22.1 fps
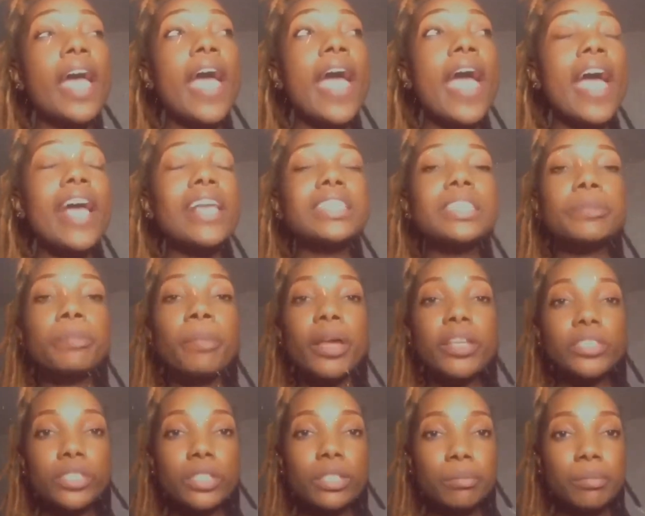
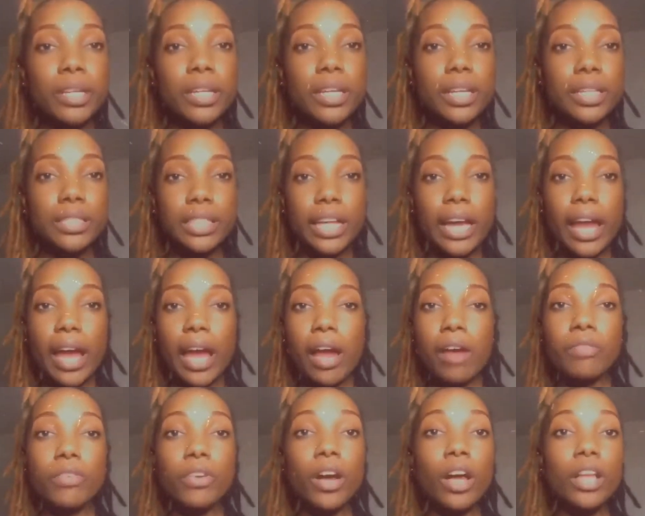especially because I have
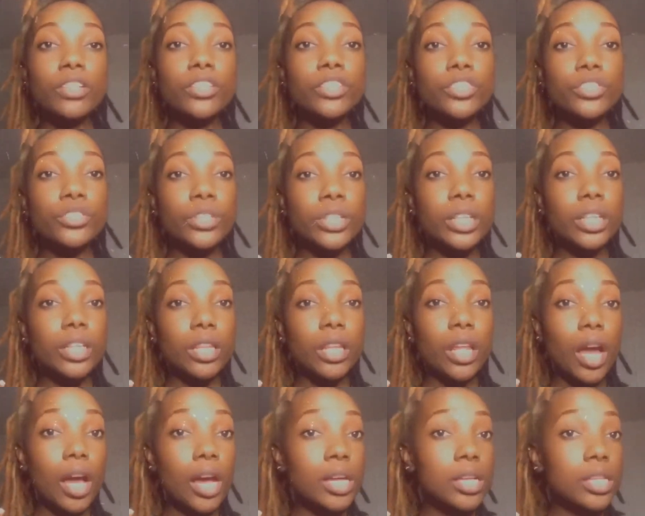color treated
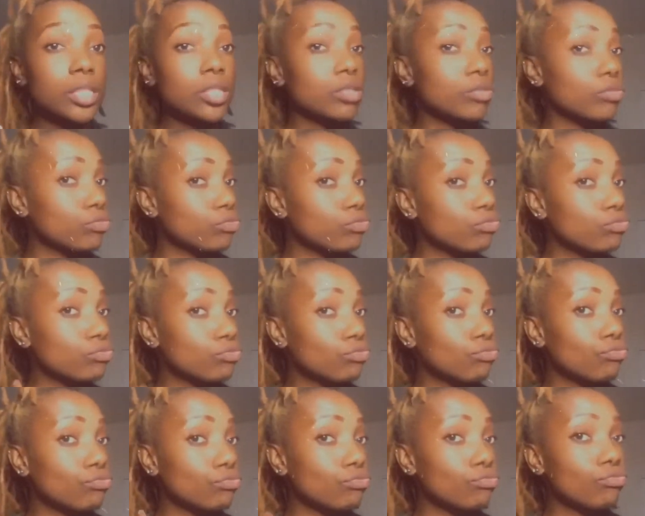locks.
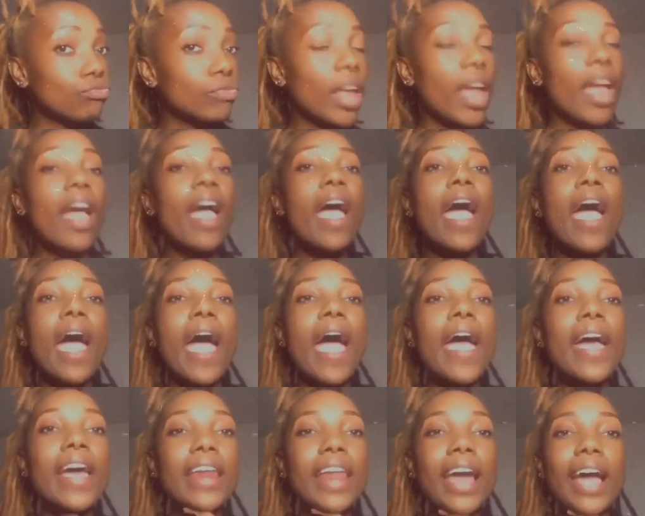
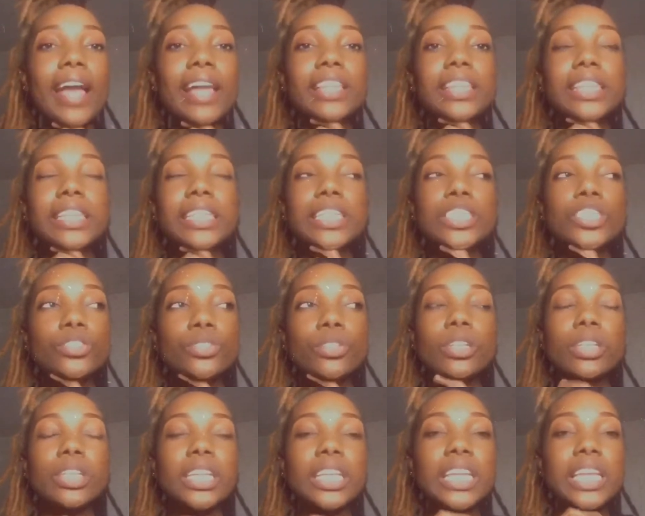And I
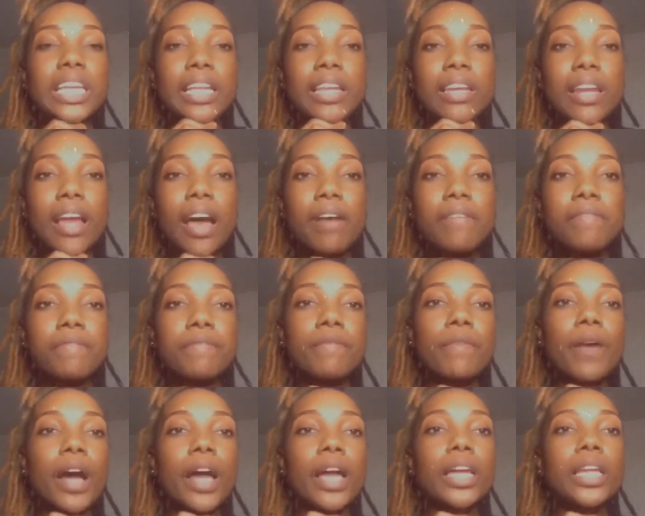literally cannot
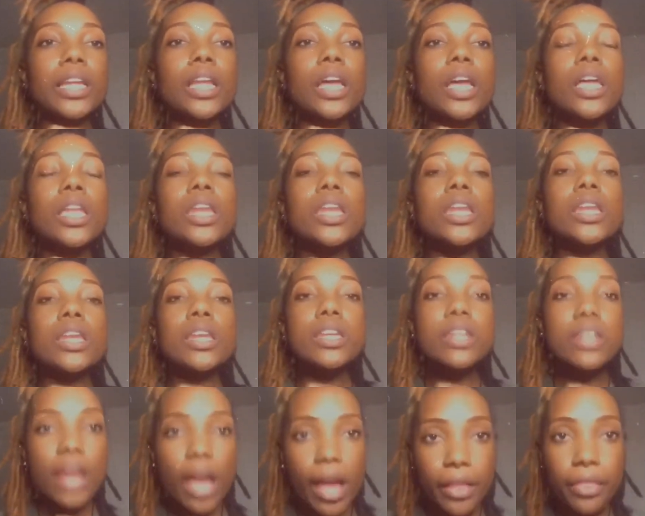find
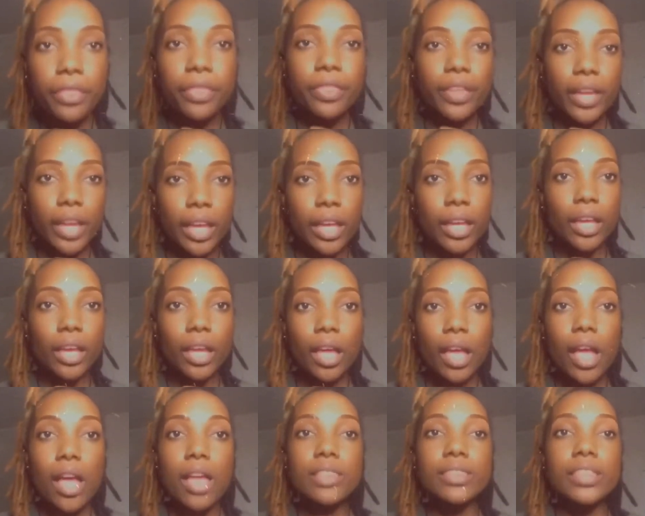nothing
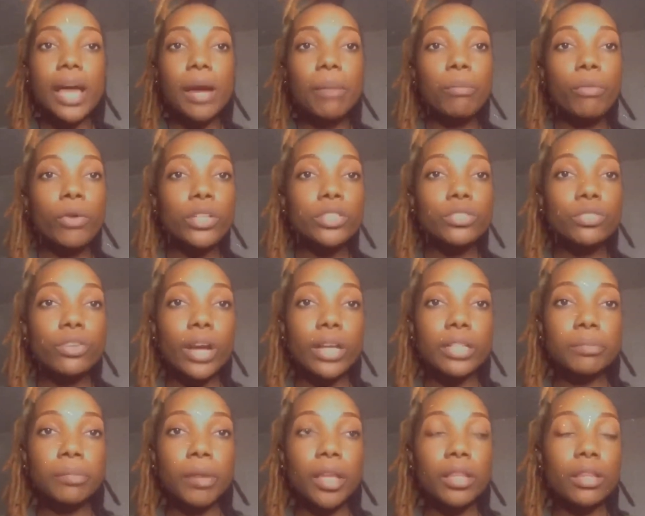that moisturized
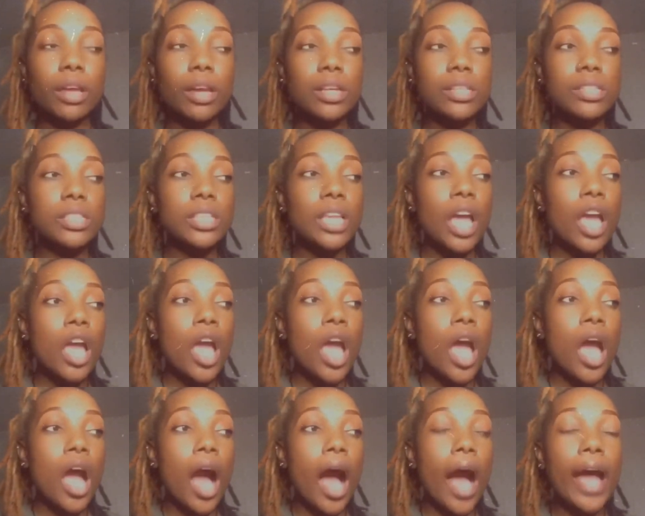my locks.
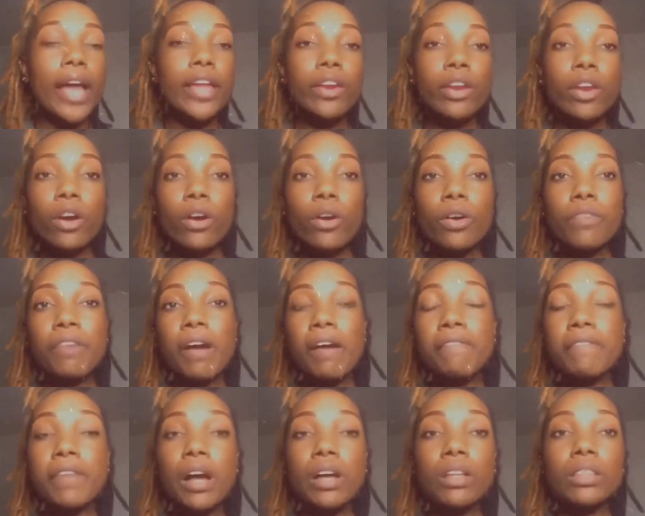I know if I
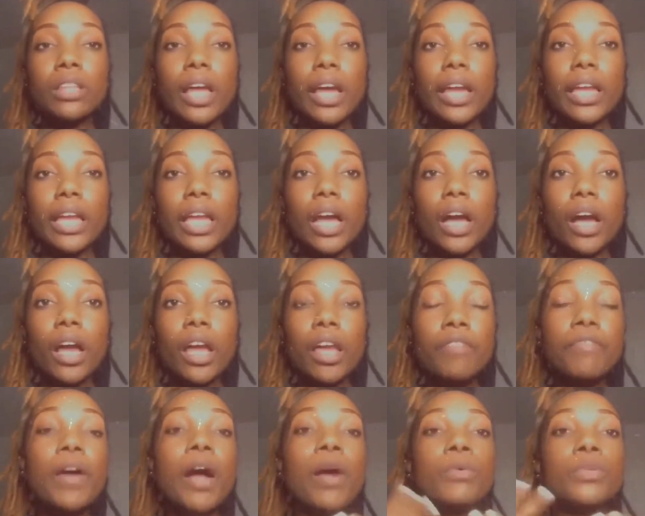found like, if
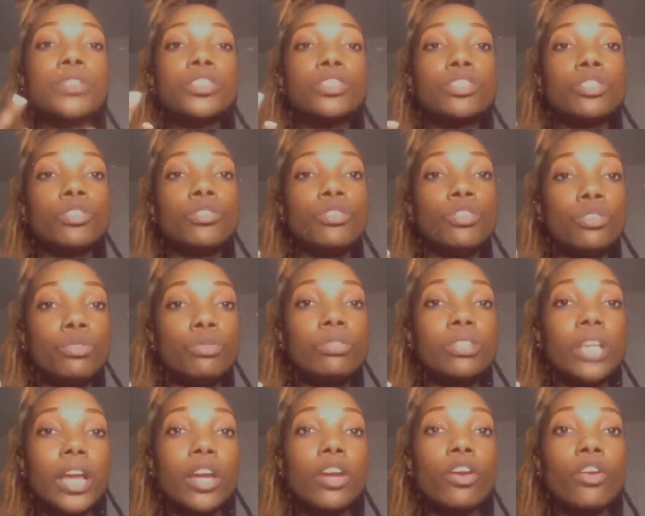I was to use
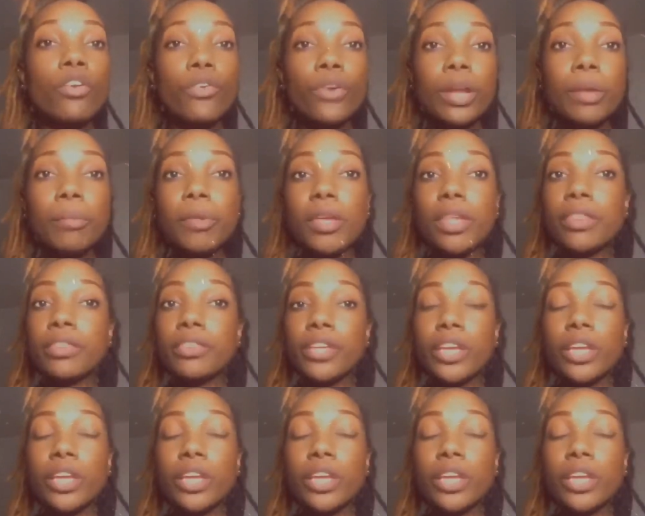like a creamy thick